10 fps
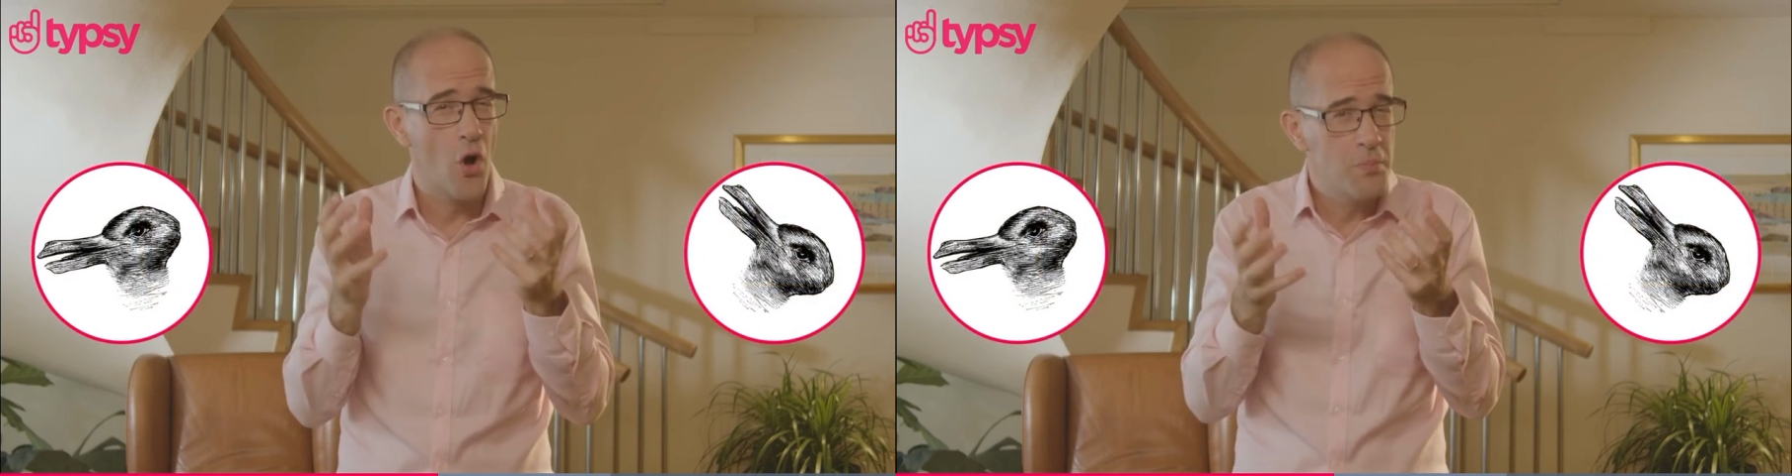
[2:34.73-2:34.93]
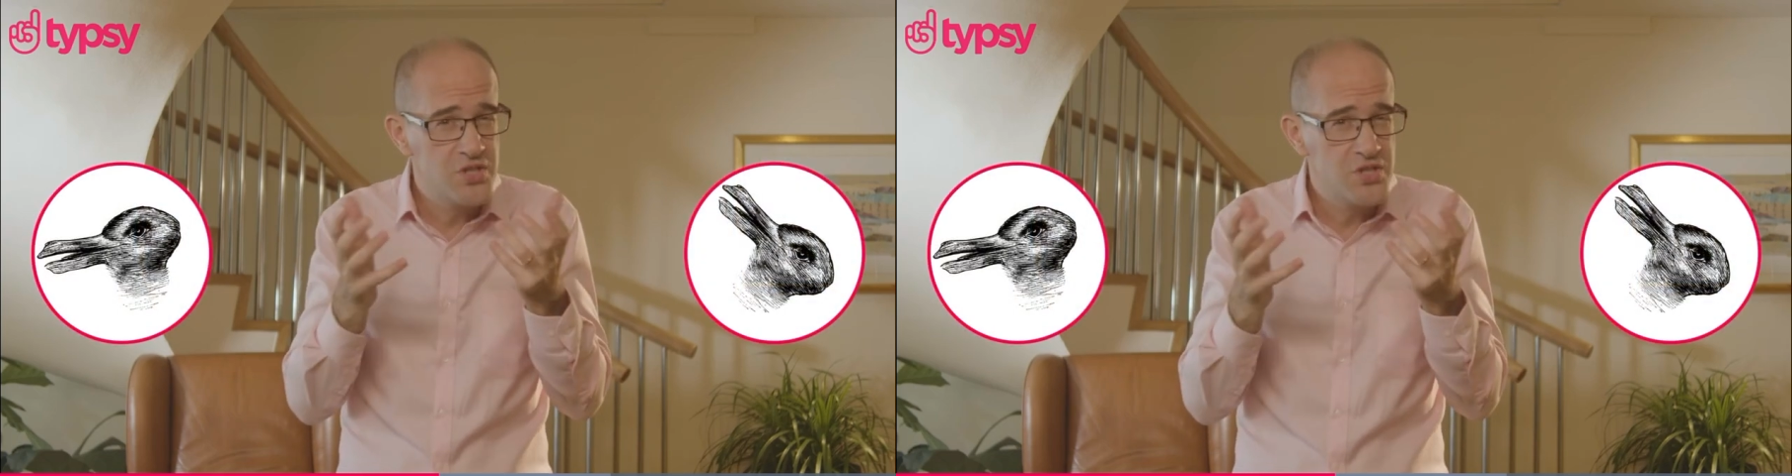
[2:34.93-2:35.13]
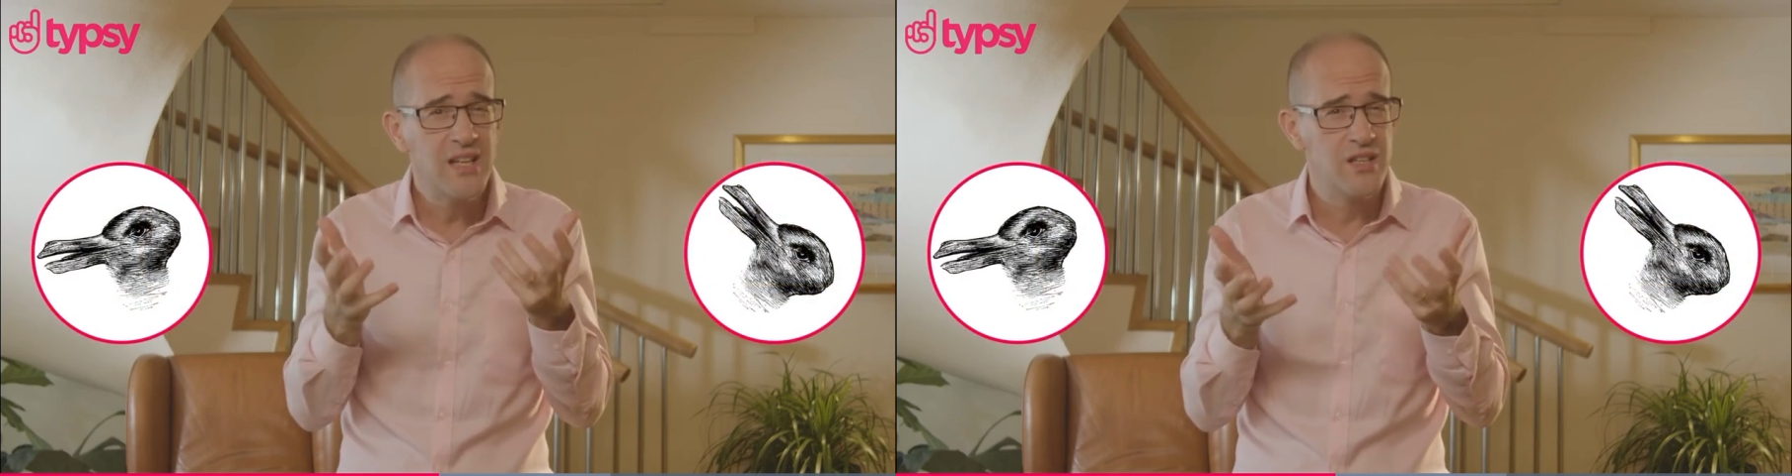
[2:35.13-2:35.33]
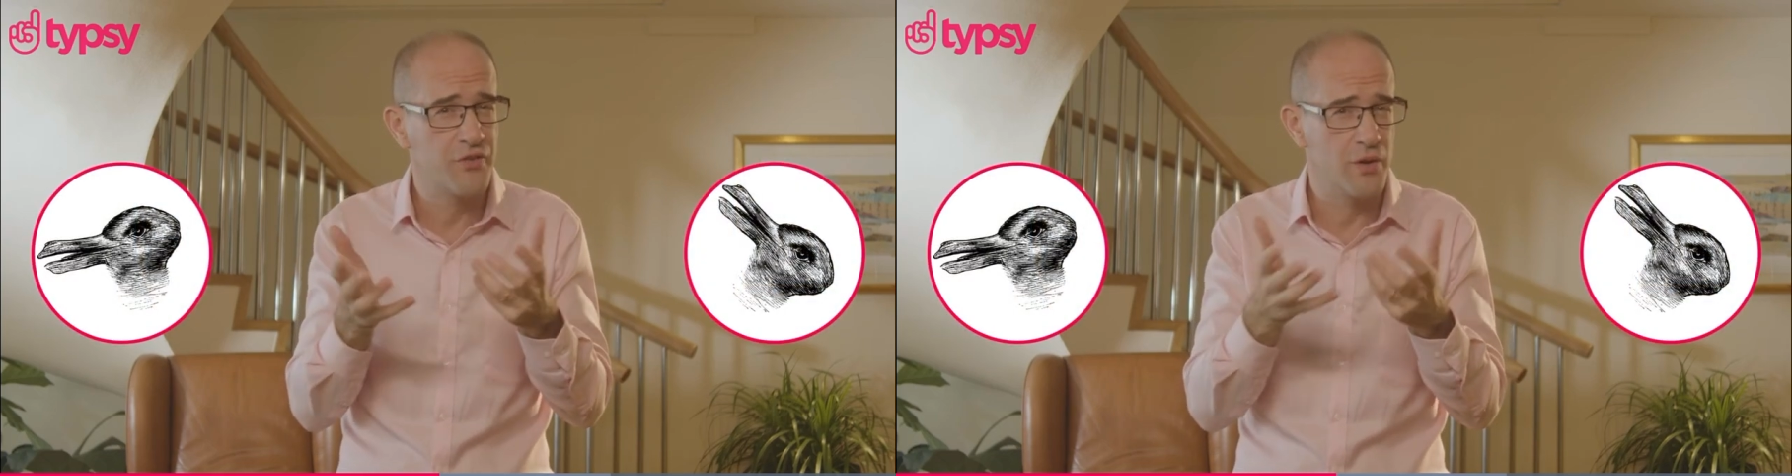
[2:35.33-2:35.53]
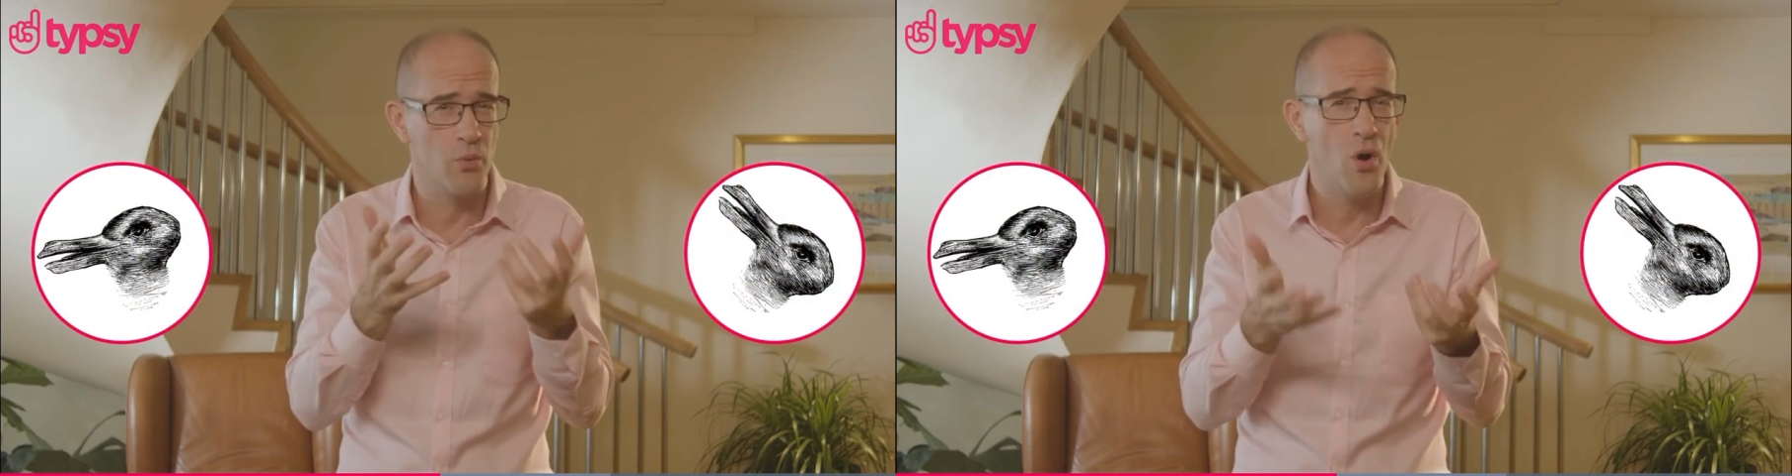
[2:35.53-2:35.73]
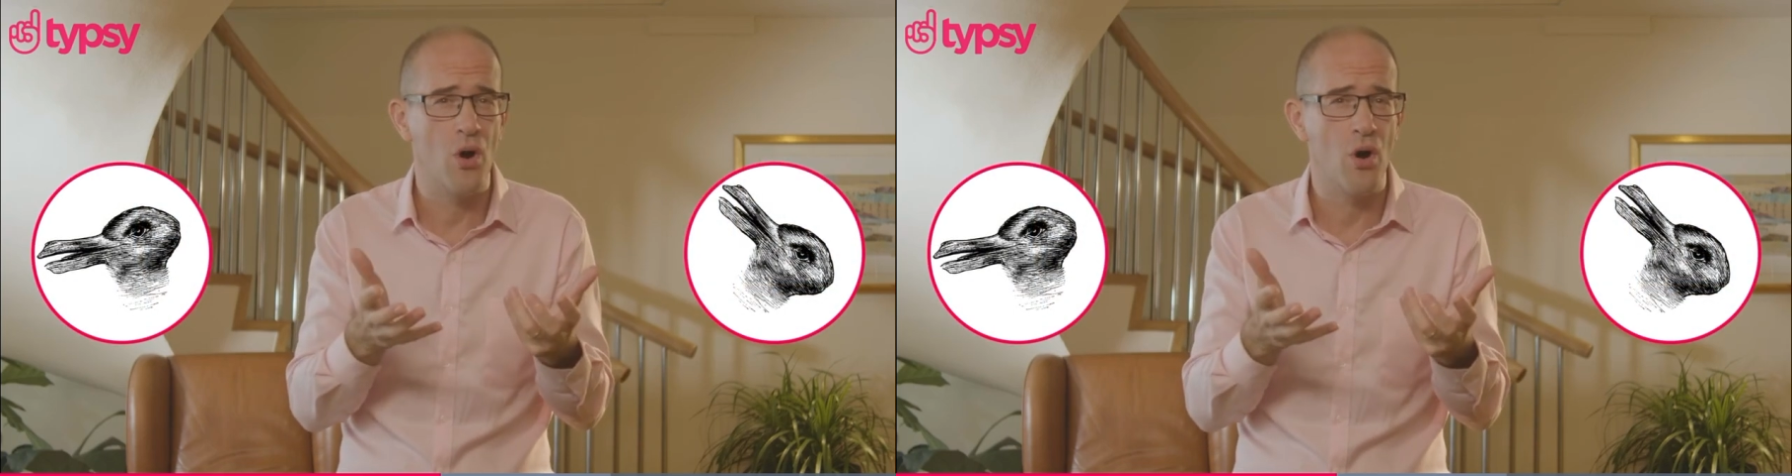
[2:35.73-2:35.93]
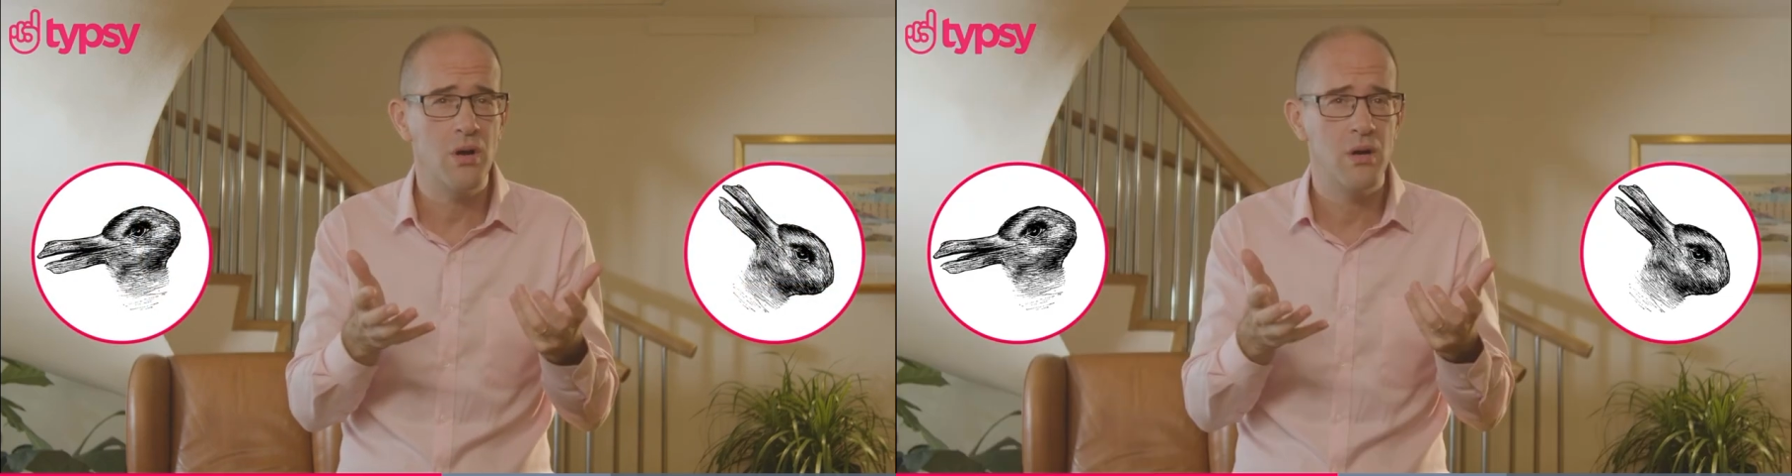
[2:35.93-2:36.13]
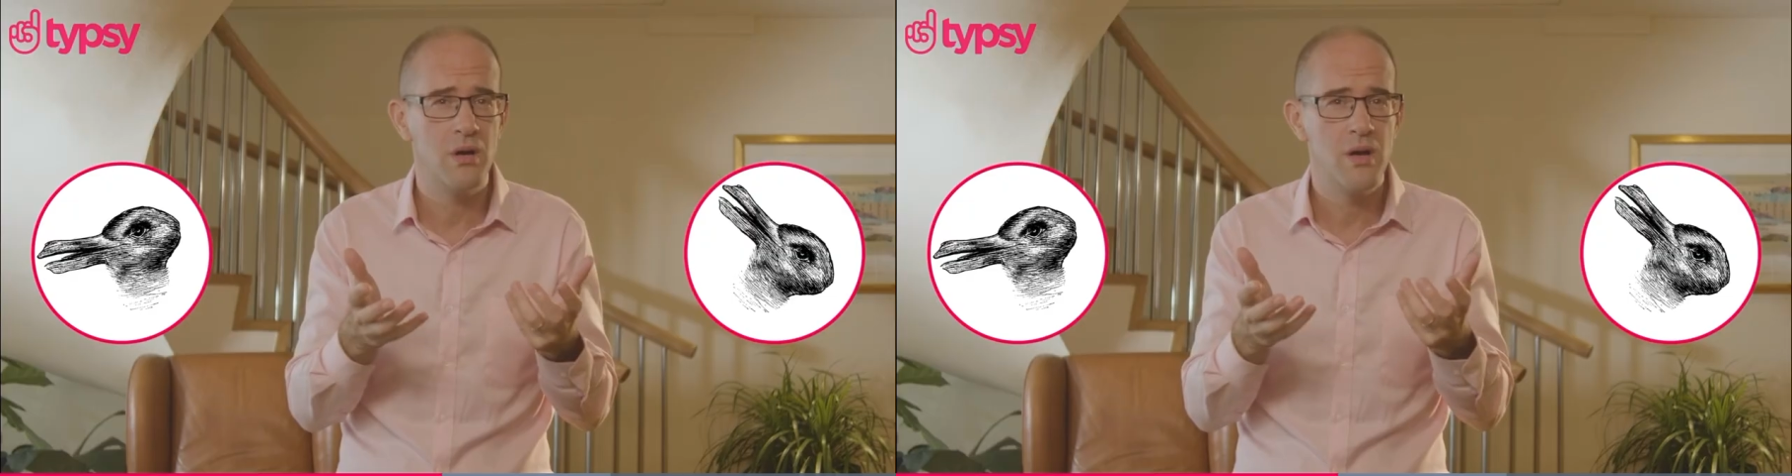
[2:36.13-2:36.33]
objectively wrong,